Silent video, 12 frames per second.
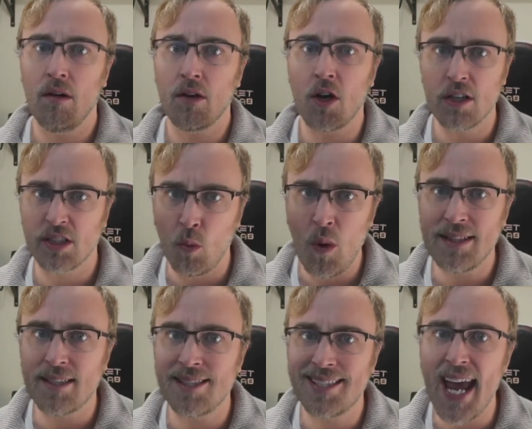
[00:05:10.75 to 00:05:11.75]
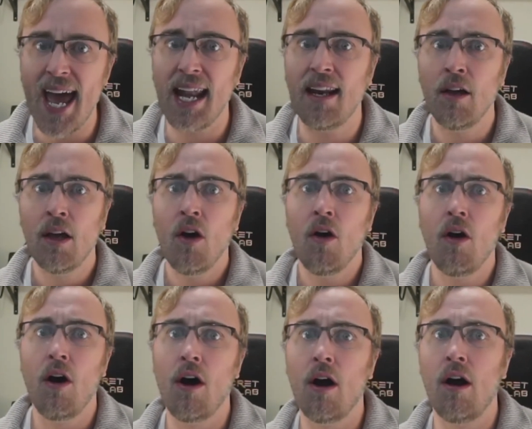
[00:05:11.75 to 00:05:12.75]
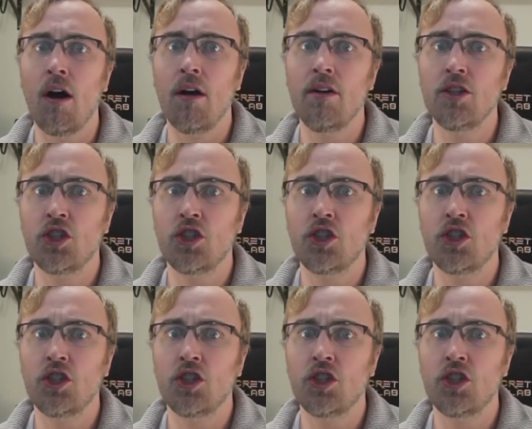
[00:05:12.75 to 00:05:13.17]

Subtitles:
Carson Wentz is dead are